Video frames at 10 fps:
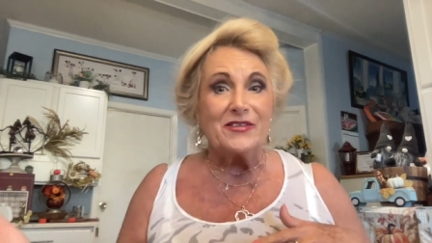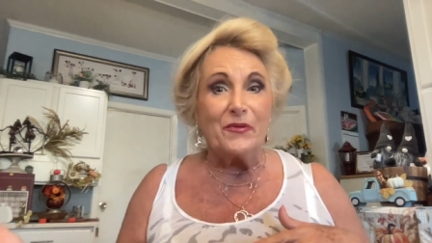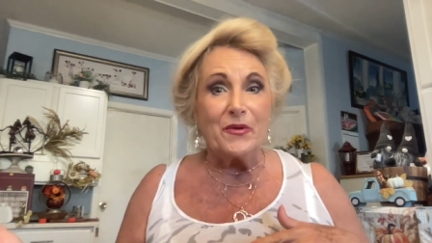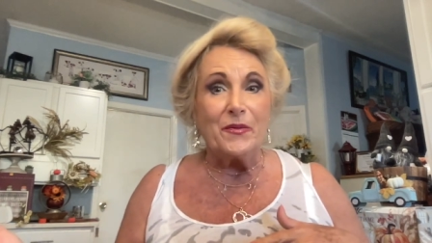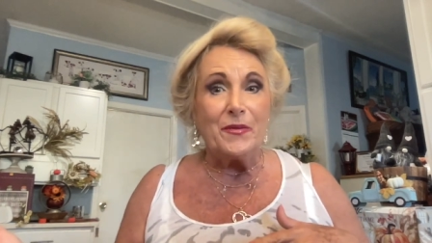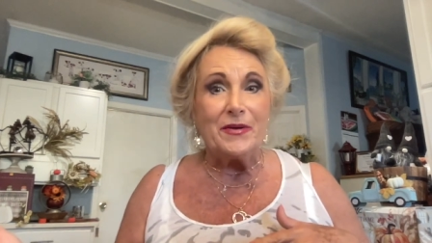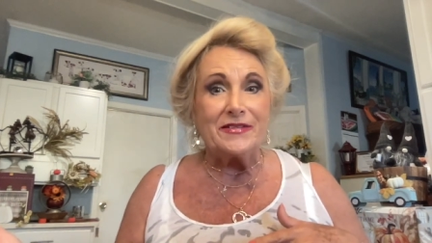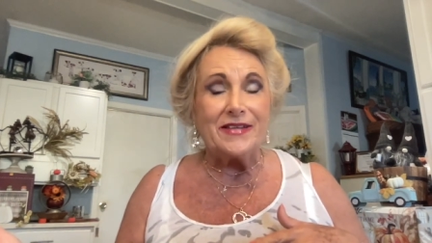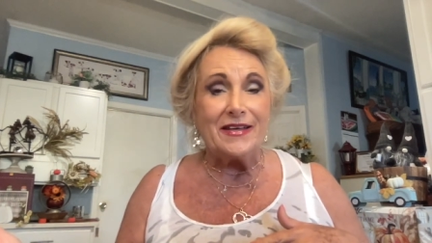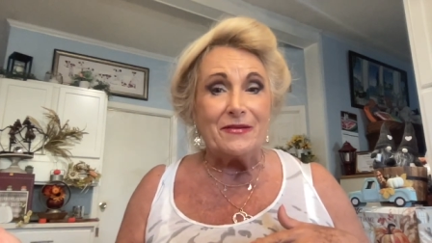So we will
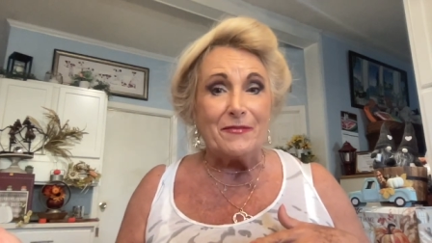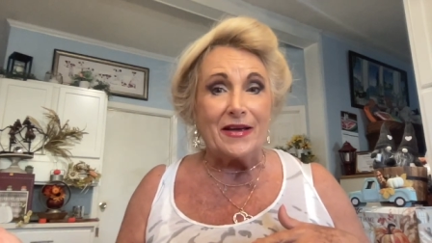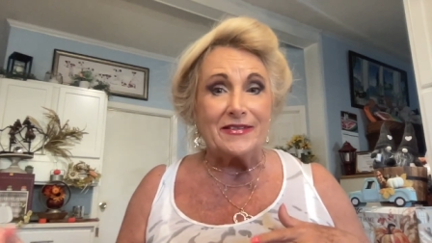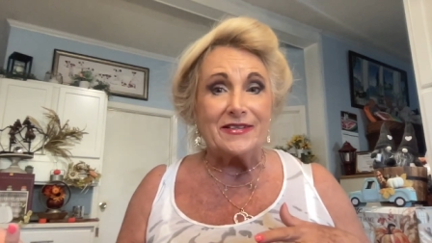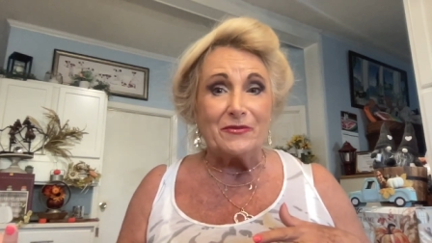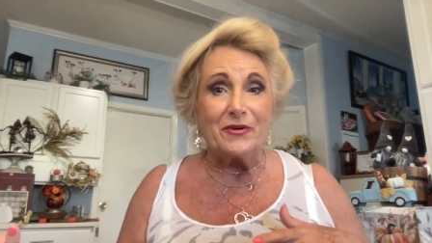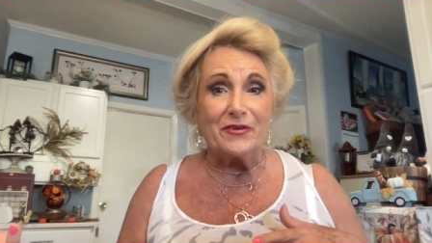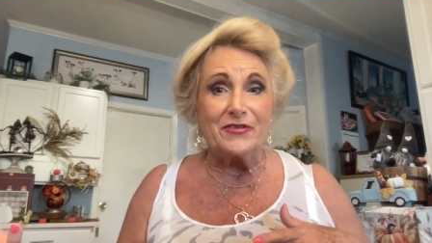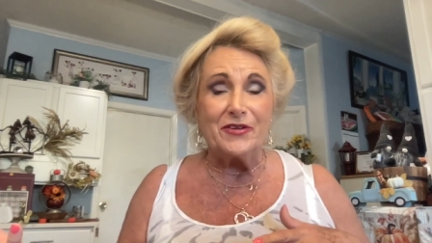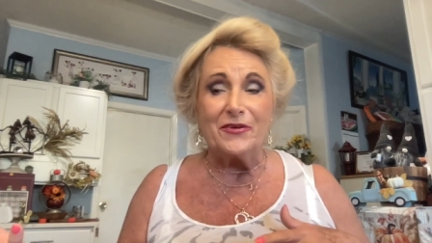be seeing Macy
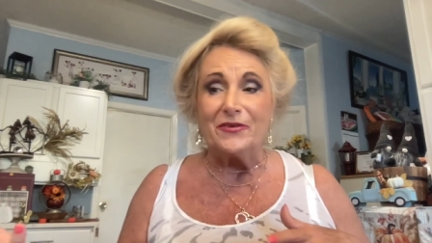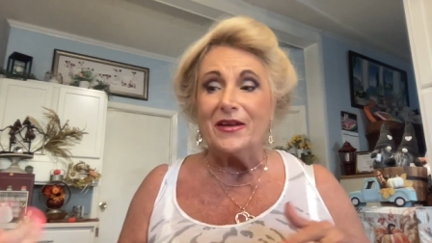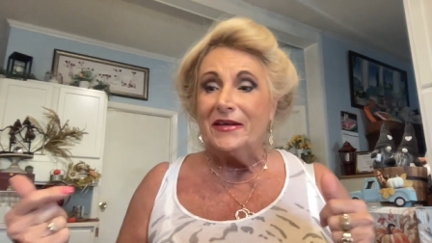real soon.